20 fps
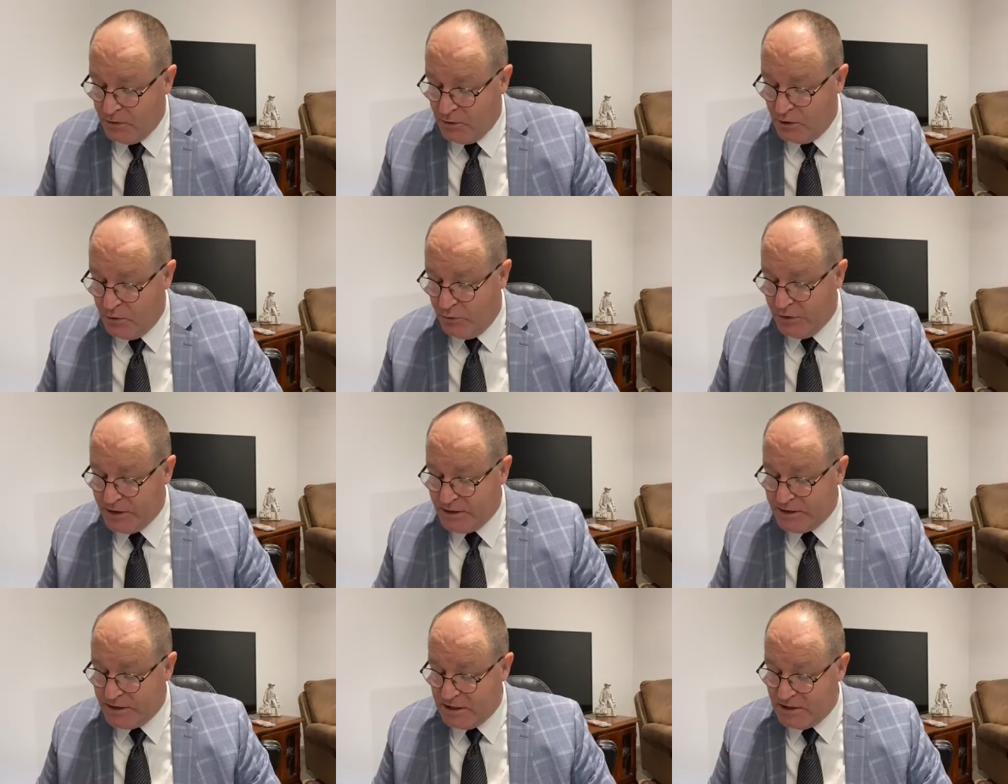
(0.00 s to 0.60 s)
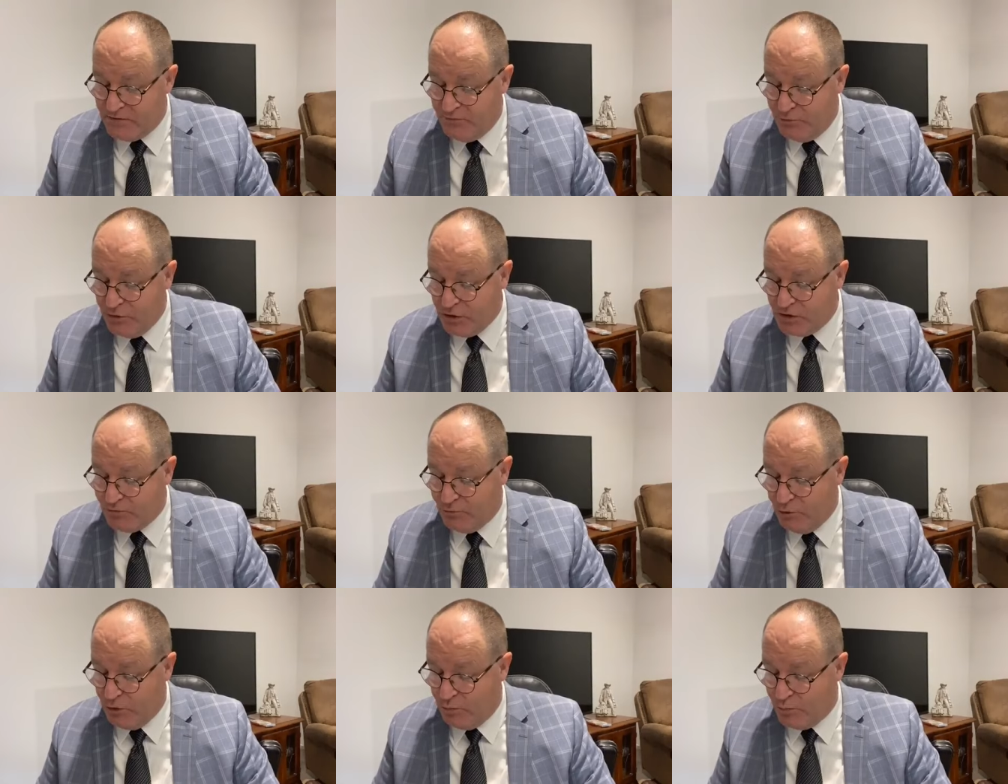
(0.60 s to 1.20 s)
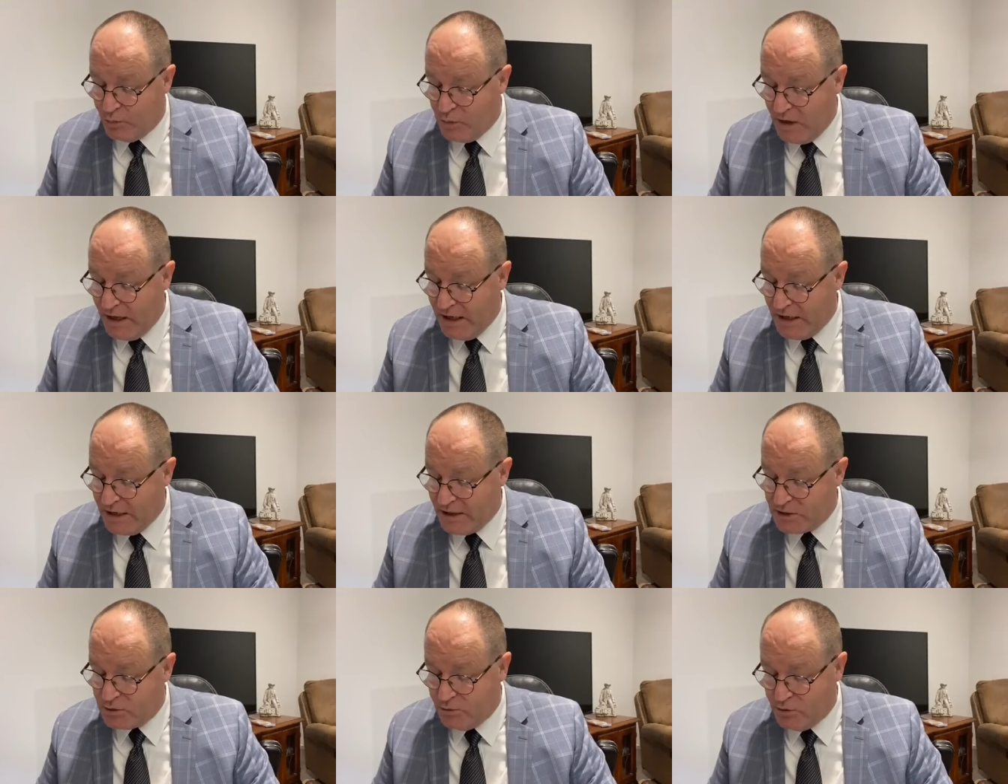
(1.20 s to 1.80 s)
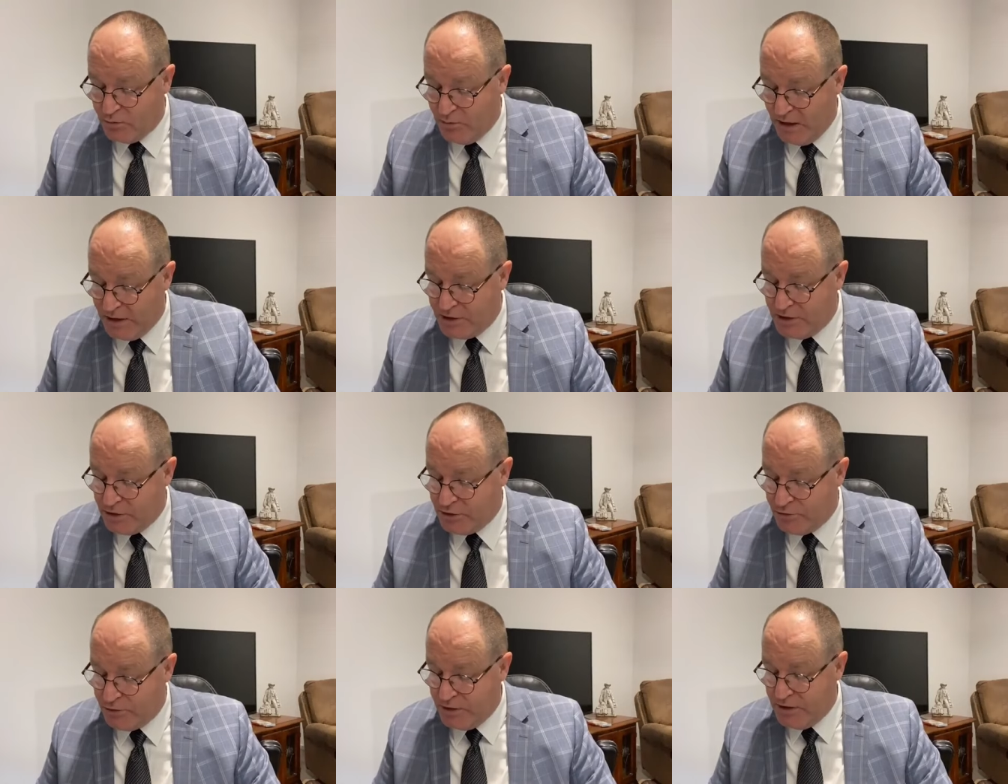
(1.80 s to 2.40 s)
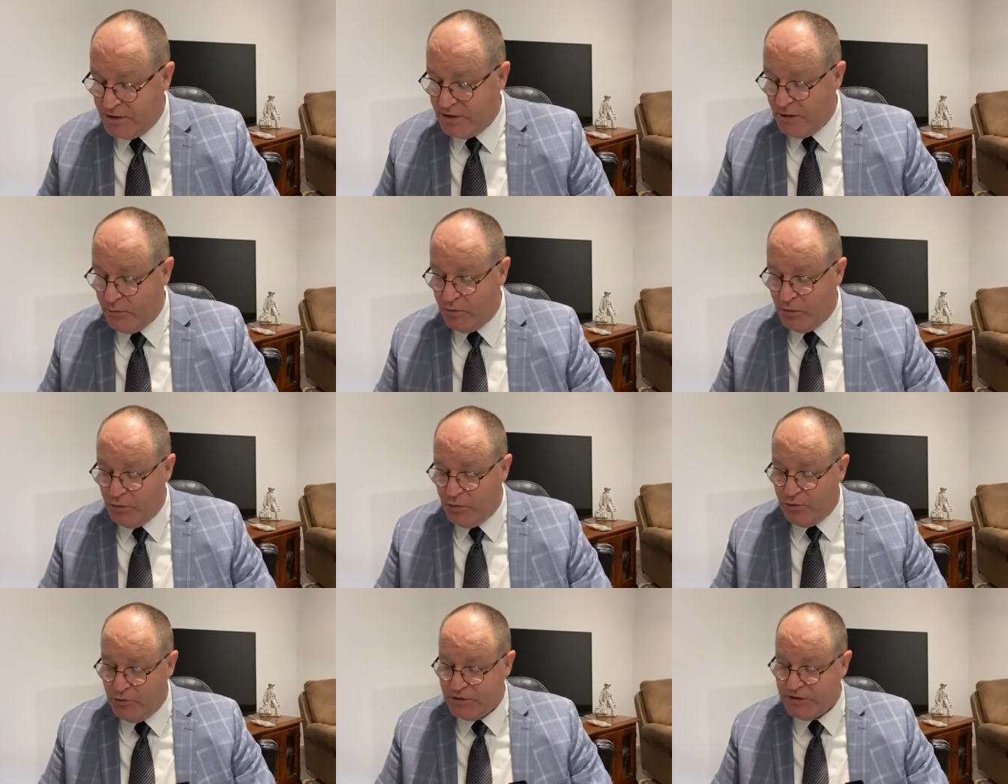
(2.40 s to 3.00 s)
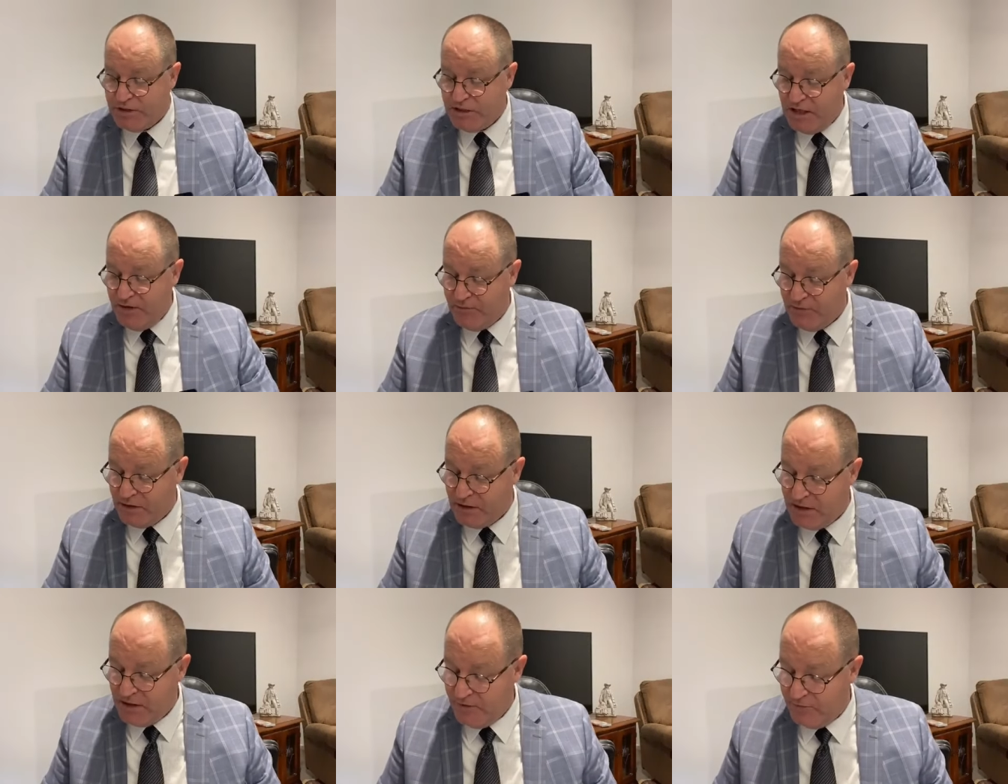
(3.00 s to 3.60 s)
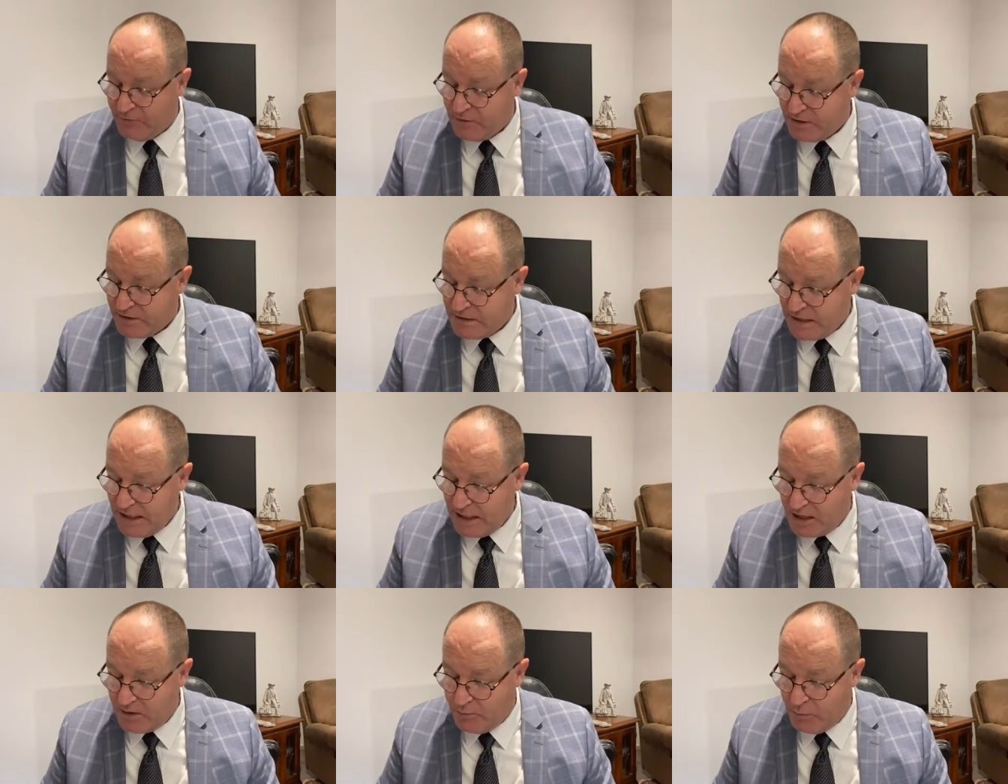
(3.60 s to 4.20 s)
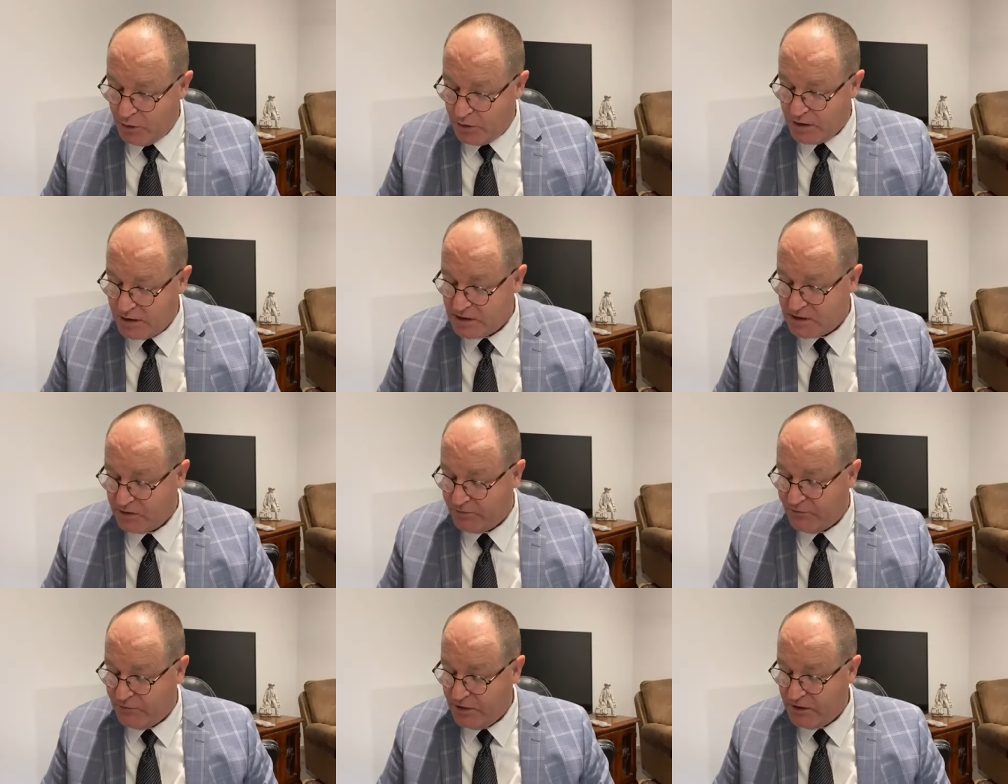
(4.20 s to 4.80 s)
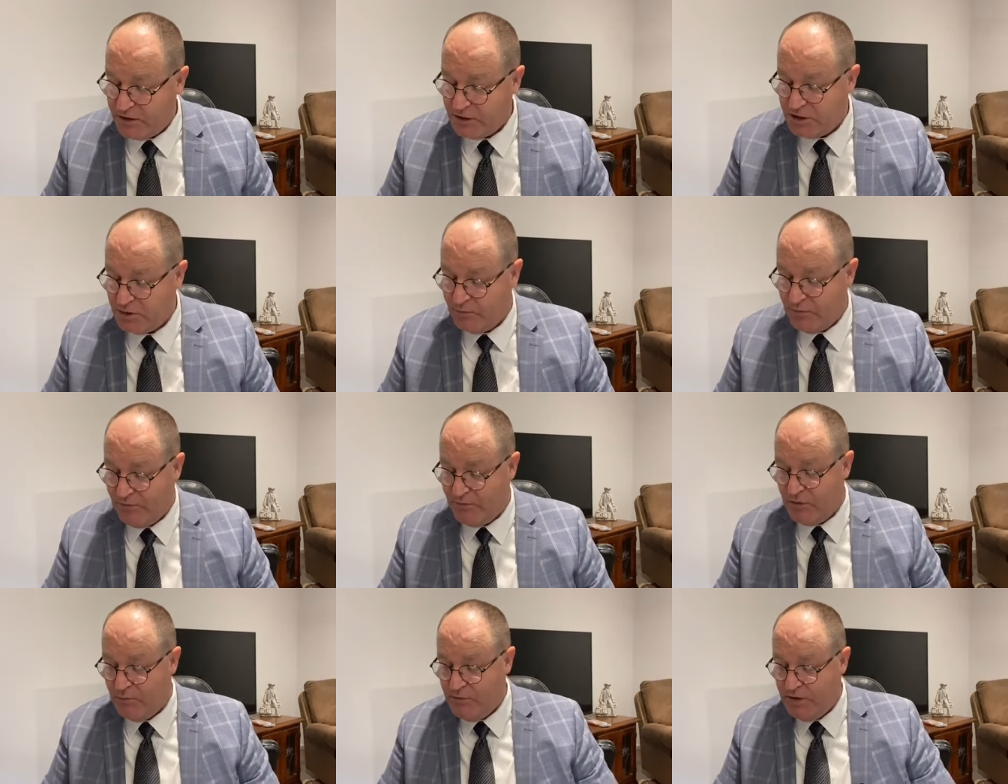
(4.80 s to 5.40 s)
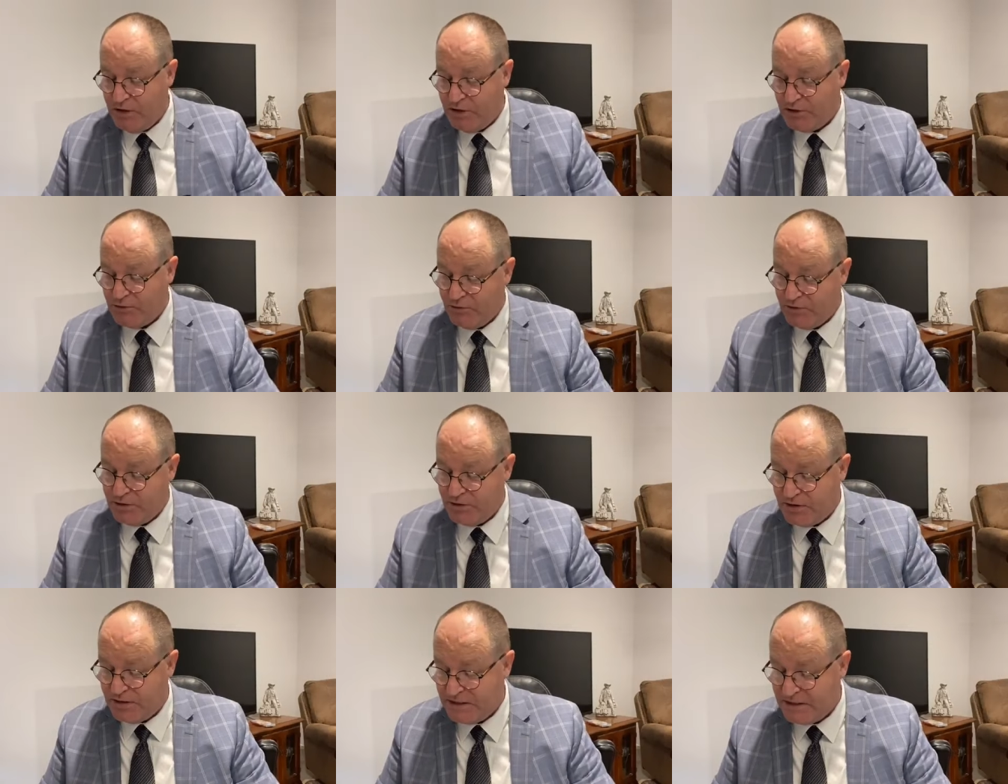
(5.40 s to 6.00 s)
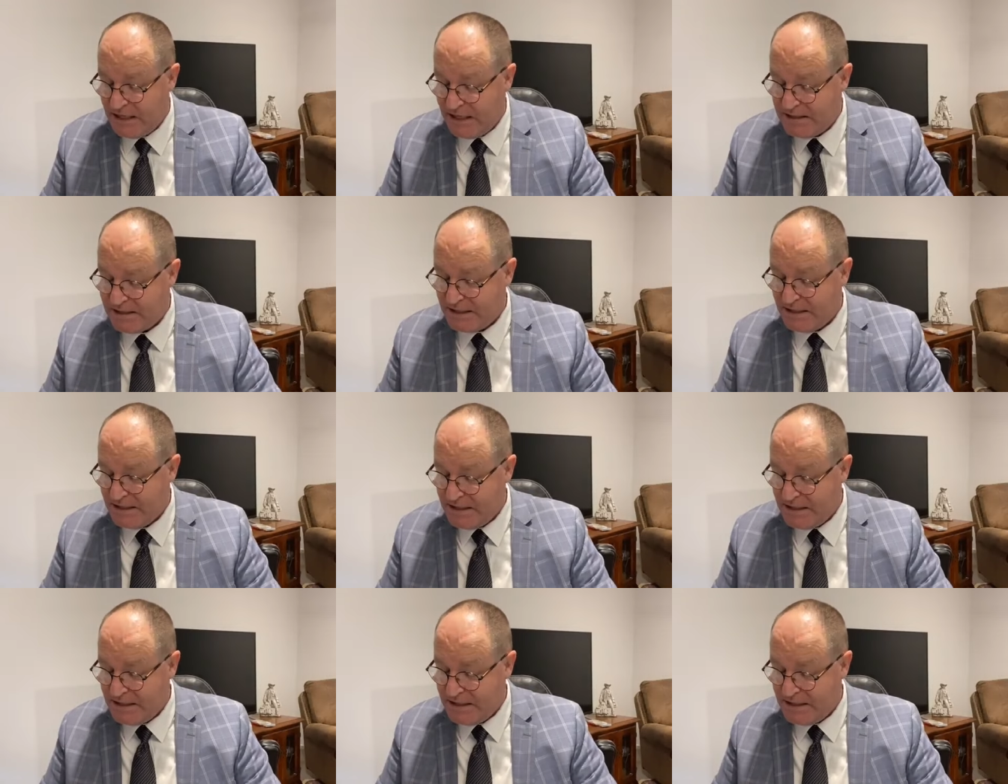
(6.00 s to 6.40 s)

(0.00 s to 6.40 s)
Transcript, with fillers: Look at what he says in verse 4 praying us with much entreaty that we would receive the gift and take upon us the fellowship of the ministering to the saints.